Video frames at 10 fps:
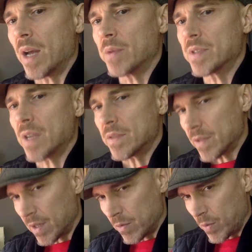I would sense
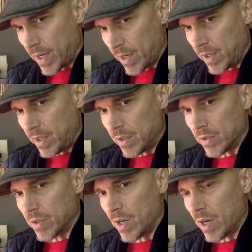like where he
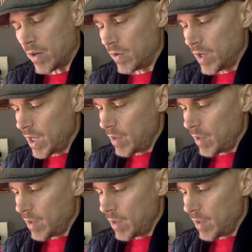could go,